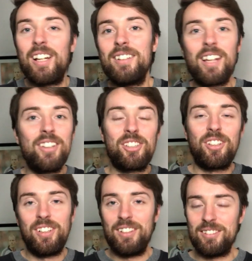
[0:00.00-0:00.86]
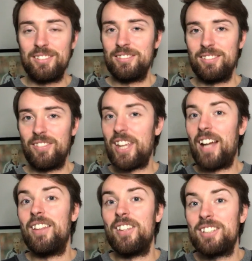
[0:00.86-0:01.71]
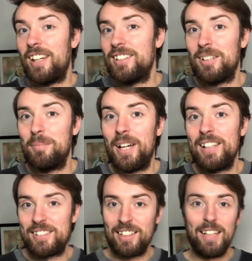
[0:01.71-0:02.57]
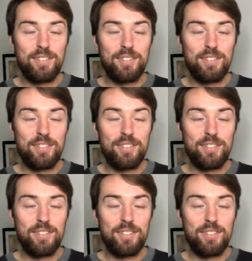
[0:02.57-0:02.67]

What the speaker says: until the end of the season, basically.